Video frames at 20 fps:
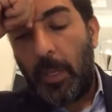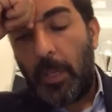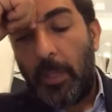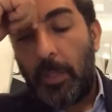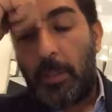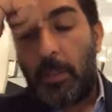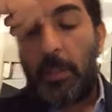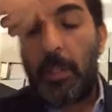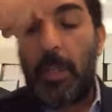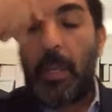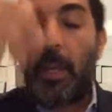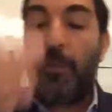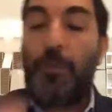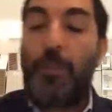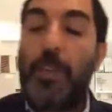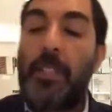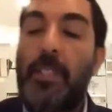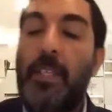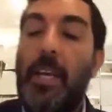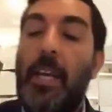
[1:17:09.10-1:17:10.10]
So the
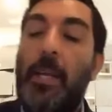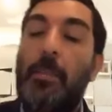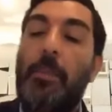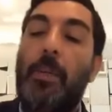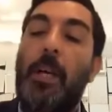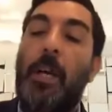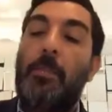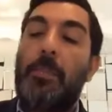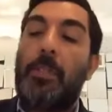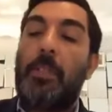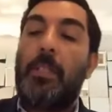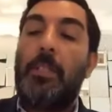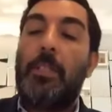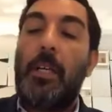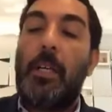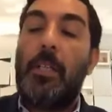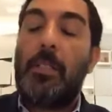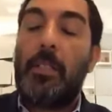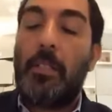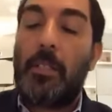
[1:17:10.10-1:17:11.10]
Hafetz Chaim comes and he
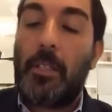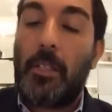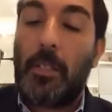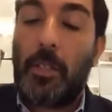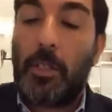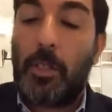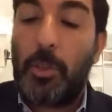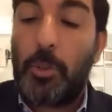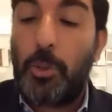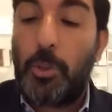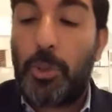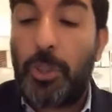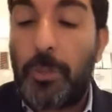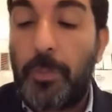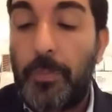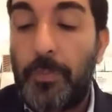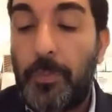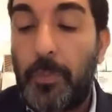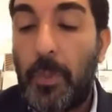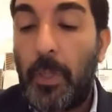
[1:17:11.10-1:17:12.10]
tells us in
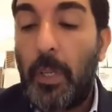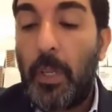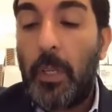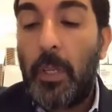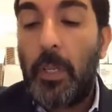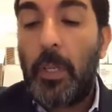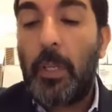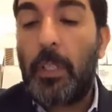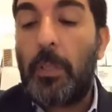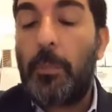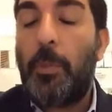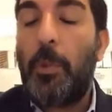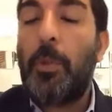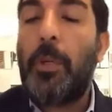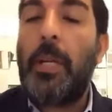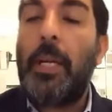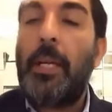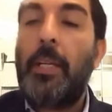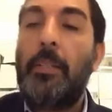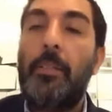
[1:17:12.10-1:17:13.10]
conclusion,
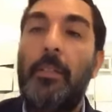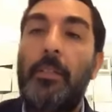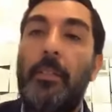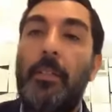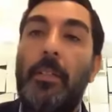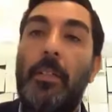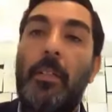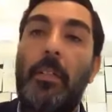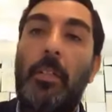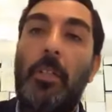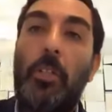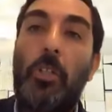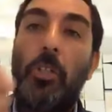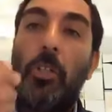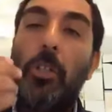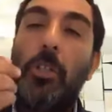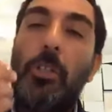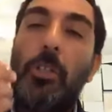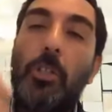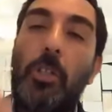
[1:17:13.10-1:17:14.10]
bonen.
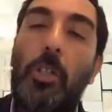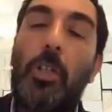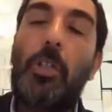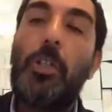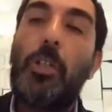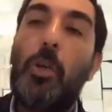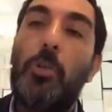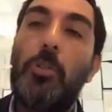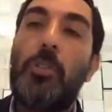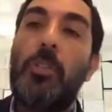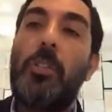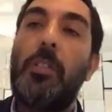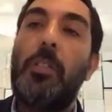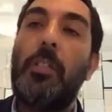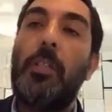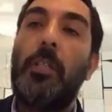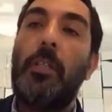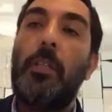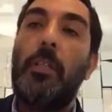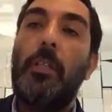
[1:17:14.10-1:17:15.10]
look
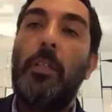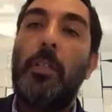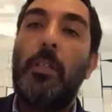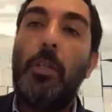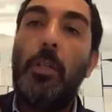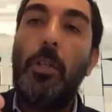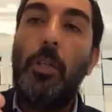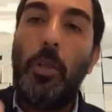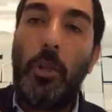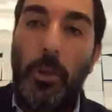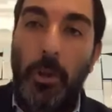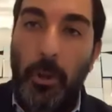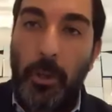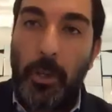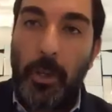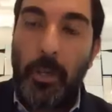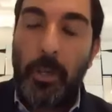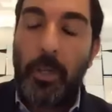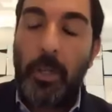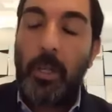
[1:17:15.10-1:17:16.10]
closely,
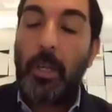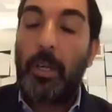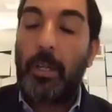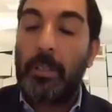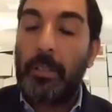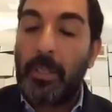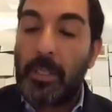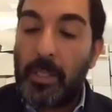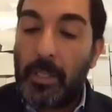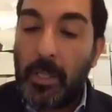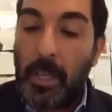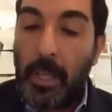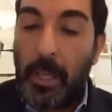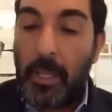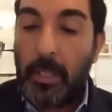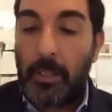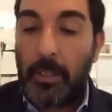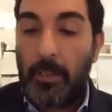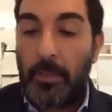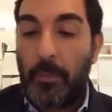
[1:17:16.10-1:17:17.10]
learn,
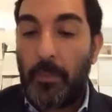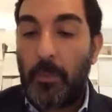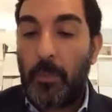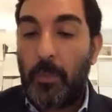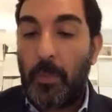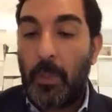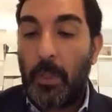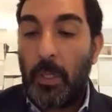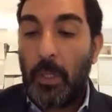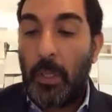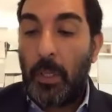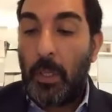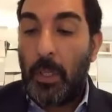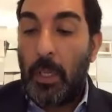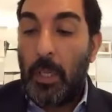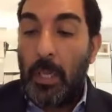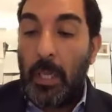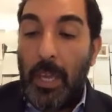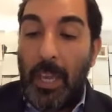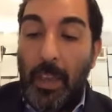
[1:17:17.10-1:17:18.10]
understand.
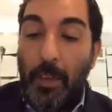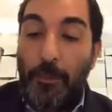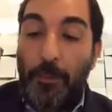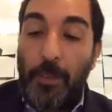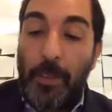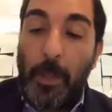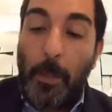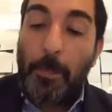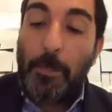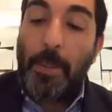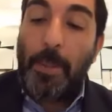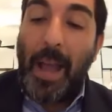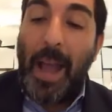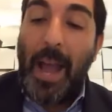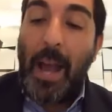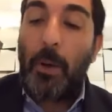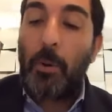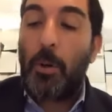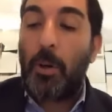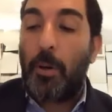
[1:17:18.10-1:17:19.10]
If in the
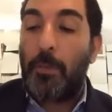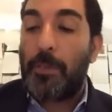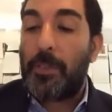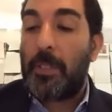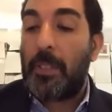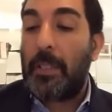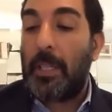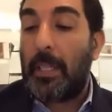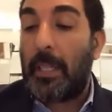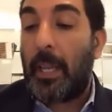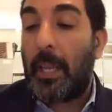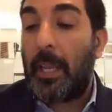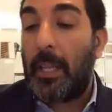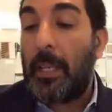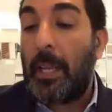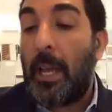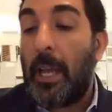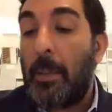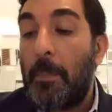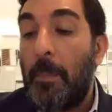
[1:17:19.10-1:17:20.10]
power of Sinat
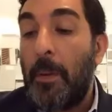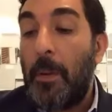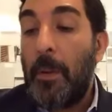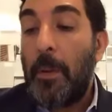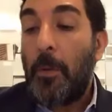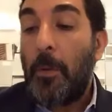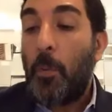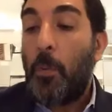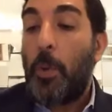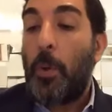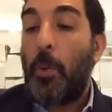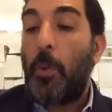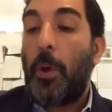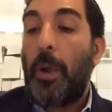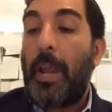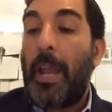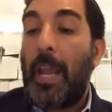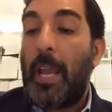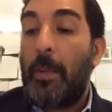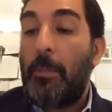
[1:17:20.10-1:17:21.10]
Chinam we
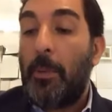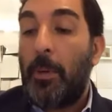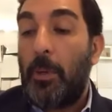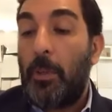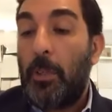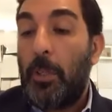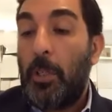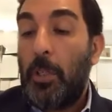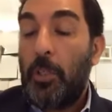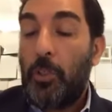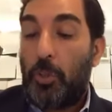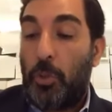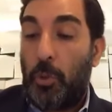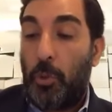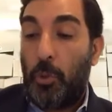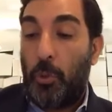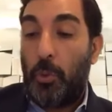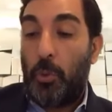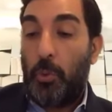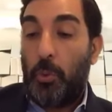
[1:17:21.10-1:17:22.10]
were able
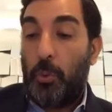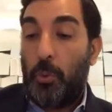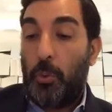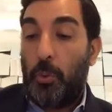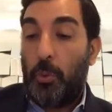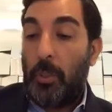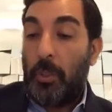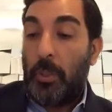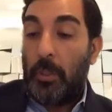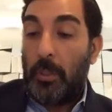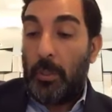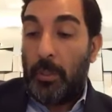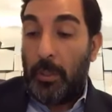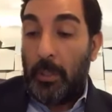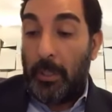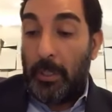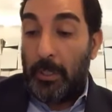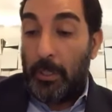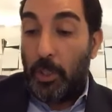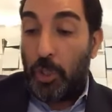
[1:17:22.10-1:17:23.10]
to
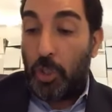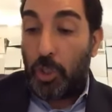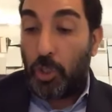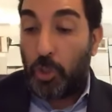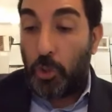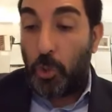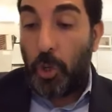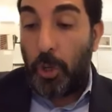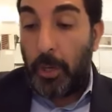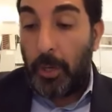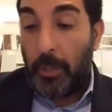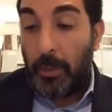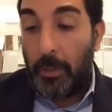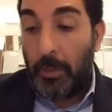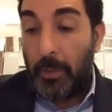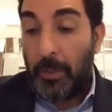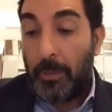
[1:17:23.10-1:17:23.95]
uh, destroy